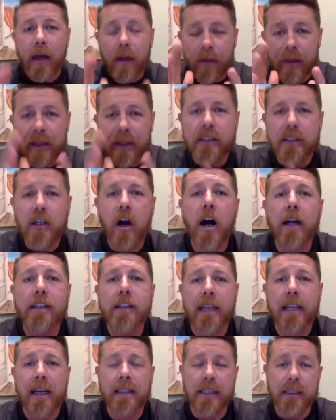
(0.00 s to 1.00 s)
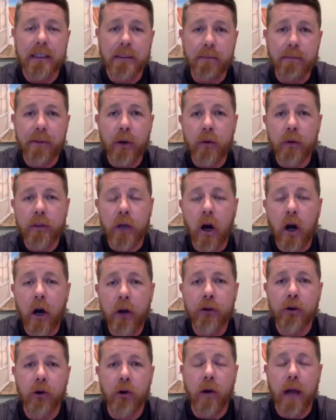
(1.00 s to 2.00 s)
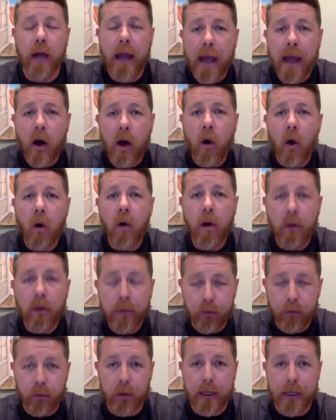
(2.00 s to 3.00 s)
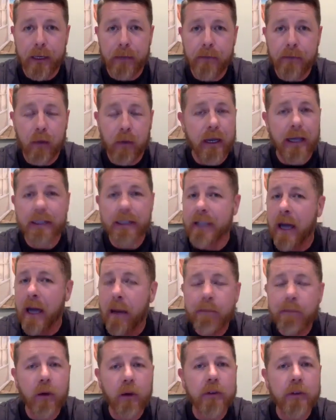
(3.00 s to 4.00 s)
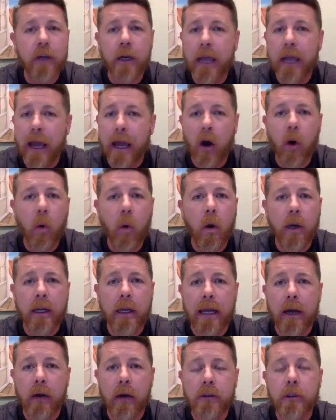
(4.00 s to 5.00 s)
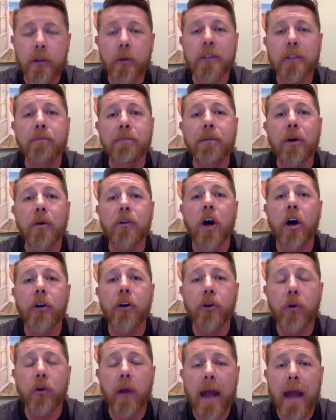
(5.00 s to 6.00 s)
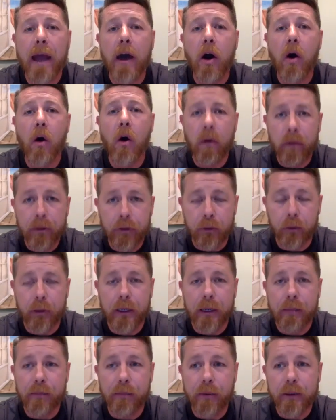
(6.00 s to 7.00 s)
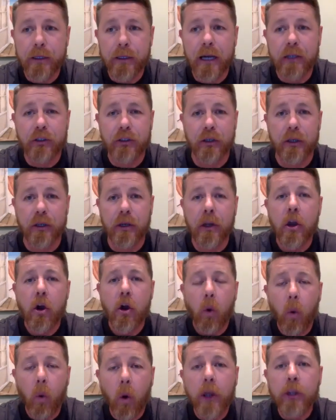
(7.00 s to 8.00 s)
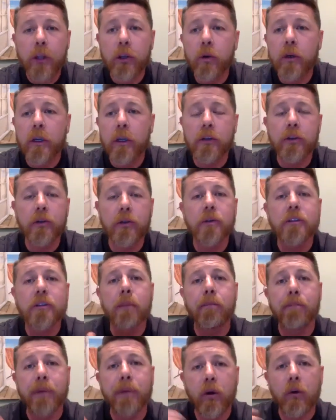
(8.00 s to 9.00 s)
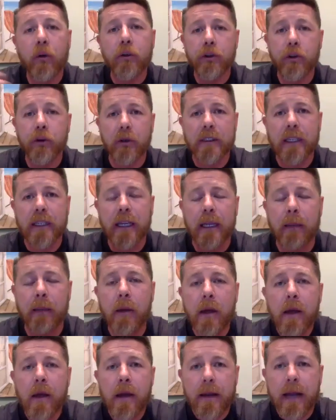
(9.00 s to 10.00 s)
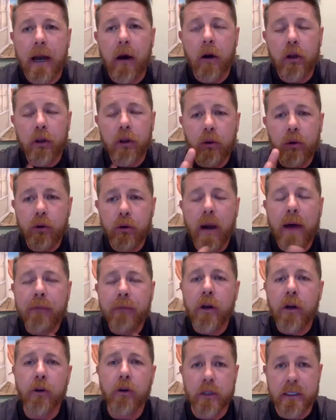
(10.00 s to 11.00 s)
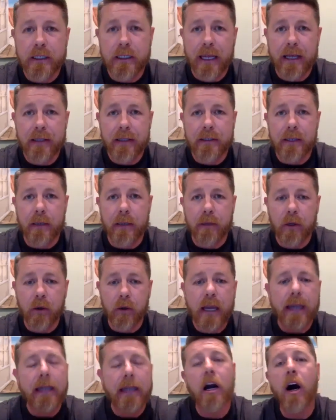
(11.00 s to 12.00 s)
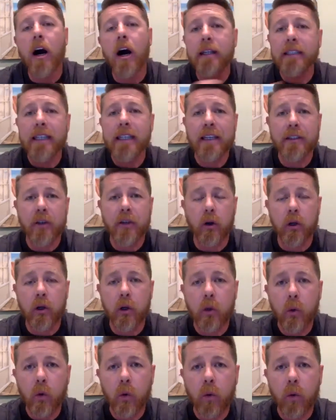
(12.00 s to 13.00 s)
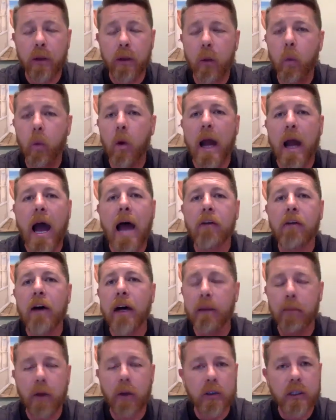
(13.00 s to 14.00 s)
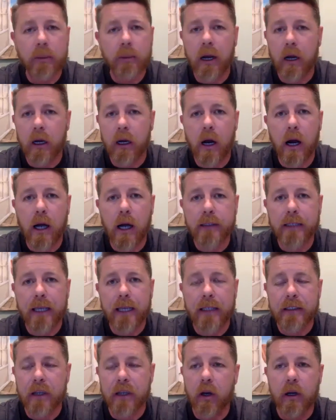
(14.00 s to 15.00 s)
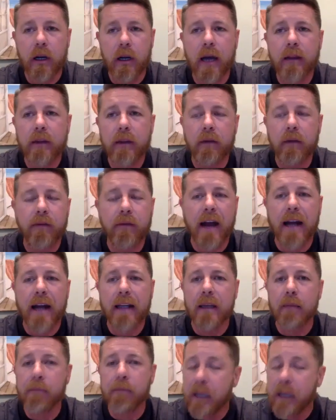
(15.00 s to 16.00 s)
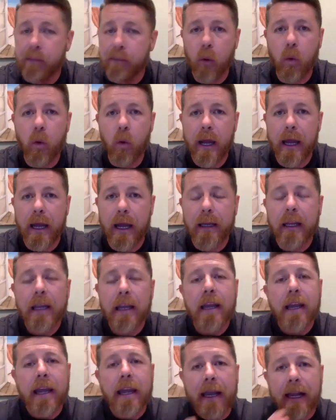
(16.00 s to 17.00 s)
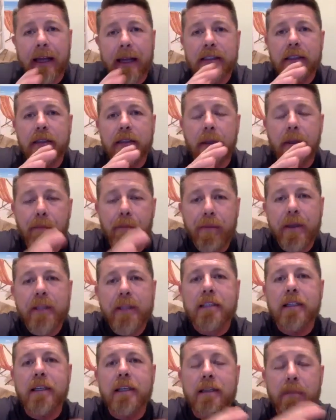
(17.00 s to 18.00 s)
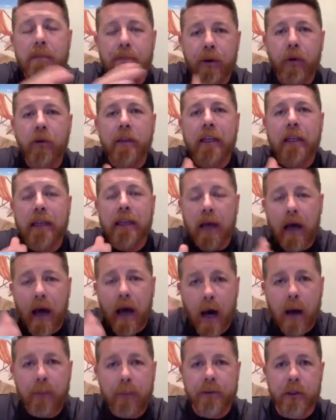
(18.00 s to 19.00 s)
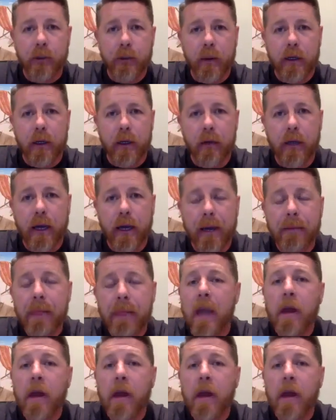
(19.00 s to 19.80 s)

This contest is built on your L3, okay? It's not built on L1 and L2. It's built on your L3 production, what you can do to build your team. Now, you have to understand something, okay? Contests are cool, but what I like most about contests are not the fact that people win. It's the business building up to it. Okay.